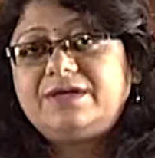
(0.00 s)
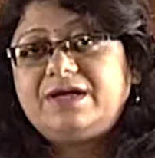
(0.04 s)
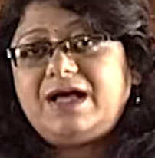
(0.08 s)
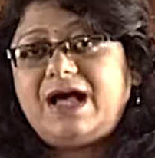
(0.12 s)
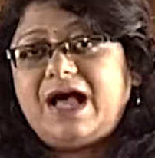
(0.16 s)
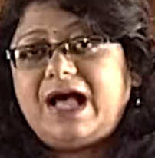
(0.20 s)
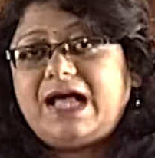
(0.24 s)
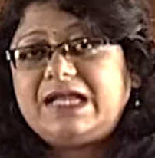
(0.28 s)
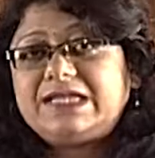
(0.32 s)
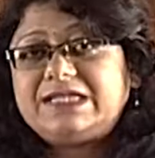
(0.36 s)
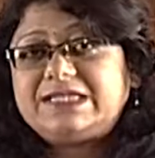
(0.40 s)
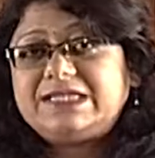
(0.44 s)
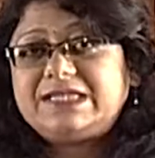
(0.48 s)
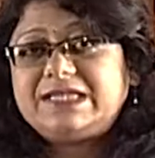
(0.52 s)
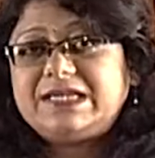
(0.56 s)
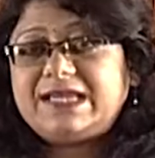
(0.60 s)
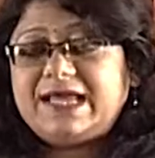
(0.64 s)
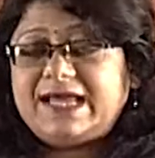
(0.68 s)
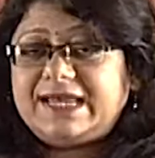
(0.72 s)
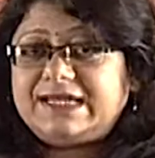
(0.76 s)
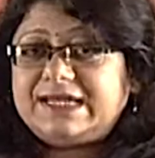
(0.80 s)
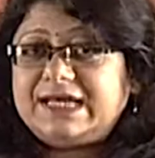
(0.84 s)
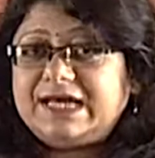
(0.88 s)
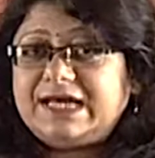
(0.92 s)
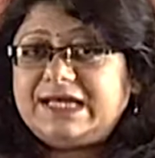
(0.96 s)
until
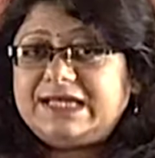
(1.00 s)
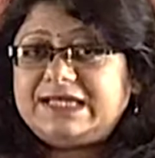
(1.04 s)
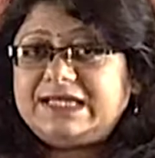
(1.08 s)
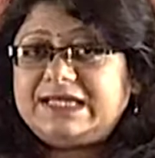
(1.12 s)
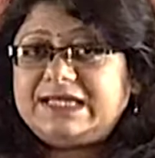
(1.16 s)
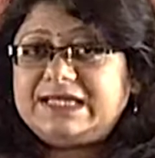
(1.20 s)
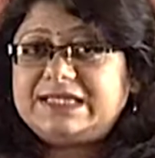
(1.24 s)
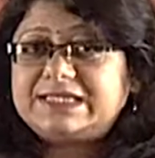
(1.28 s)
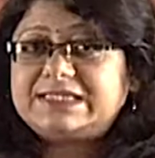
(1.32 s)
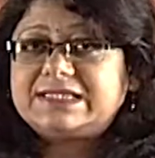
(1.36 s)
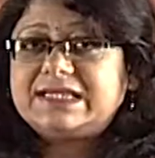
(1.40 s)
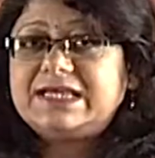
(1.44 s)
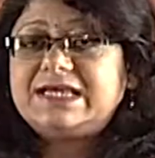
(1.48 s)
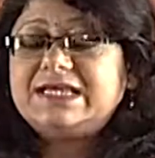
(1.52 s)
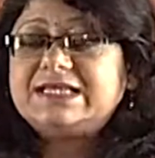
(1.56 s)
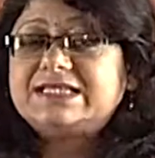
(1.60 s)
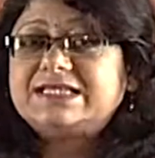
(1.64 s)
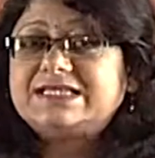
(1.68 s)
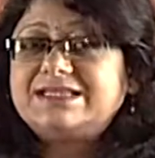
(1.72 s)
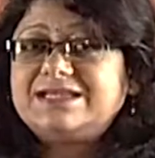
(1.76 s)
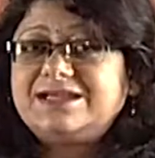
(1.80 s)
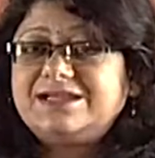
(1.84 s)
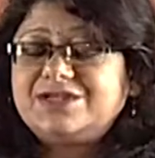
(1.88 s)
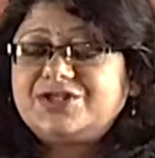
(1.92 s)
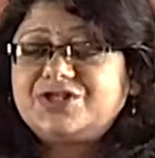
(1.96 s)
and unless
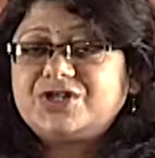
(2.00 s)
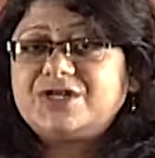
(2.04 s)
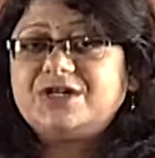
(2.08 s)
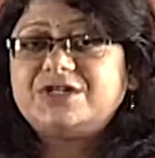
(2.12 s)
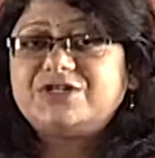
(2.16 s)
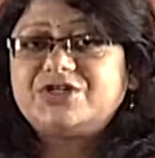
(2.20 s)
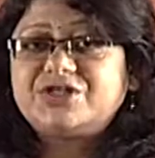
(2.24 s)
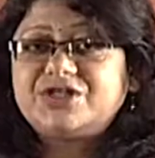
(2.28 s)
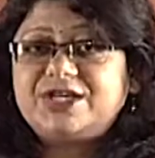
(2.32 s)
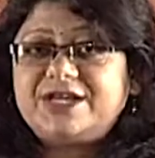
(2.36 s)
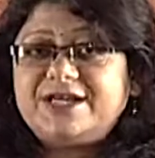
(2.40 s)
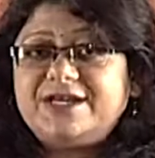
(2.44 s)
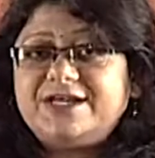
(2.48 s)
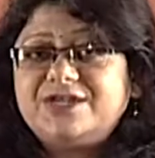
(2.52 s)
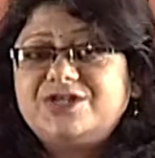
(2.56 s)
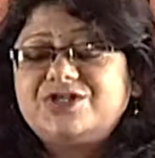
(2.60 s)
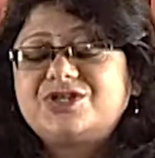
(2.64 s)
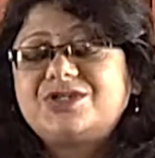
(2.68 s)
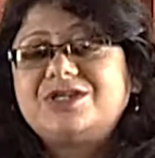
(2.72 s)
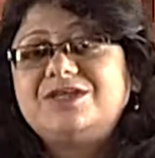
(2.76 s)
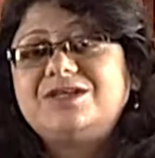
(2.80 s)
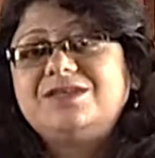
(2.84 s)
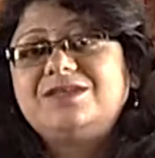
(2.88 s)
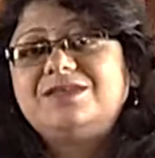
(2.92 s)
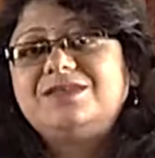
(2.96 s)
such a change
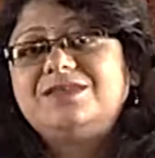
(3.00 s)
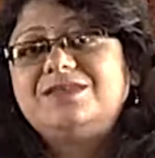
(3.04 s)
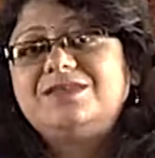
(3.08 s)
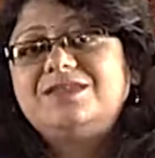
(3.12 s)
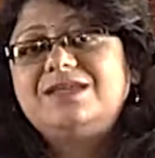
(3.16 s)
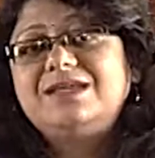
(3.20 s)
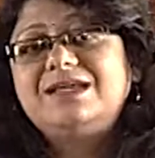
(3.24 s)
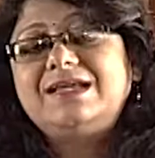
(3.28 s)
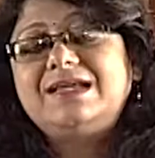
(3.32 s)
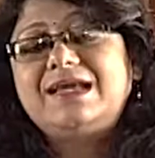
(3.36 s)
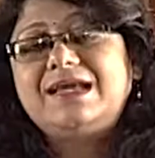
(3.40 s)
in the